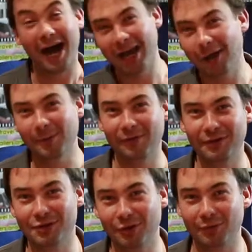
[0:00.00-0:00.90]
I hope you've
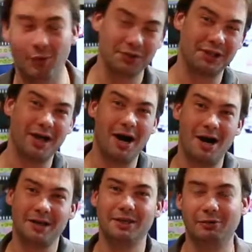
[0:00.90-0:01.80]
enjoyed watching
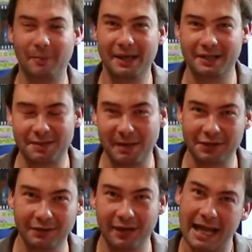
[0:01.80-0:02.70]
our European
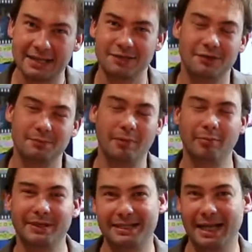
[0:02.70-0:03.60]
special. As you can
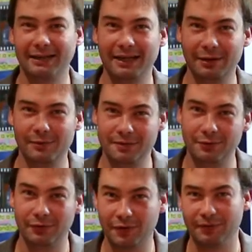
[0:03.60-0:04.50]
probably tell, it was an
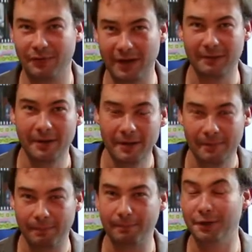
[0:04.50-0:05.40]
awful lot of fun
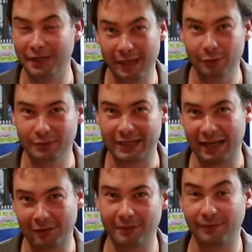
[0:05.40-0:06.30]
putting it all
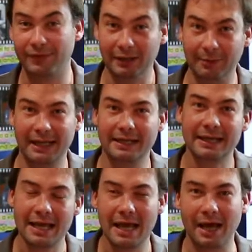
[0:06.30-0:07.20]
together and filming it.
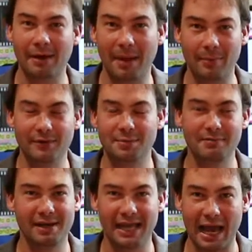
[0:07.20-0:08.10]
Um, and we
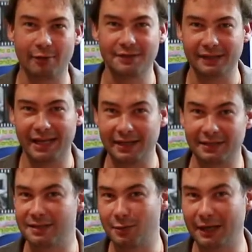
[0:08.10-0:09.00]
spent many hours at the
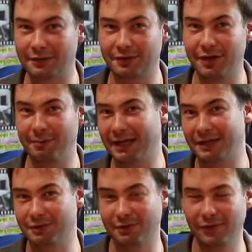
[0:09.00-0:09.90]
editors as well to try and make
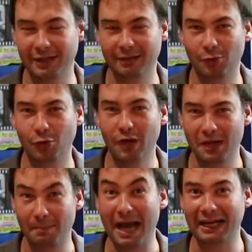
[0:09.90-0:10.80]
it sort of a little more
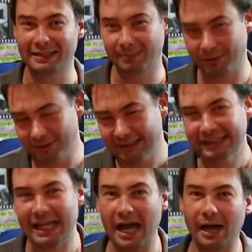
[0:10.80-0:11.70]
palatable.
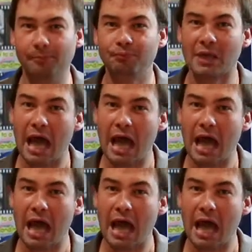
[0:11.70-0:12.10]
Um,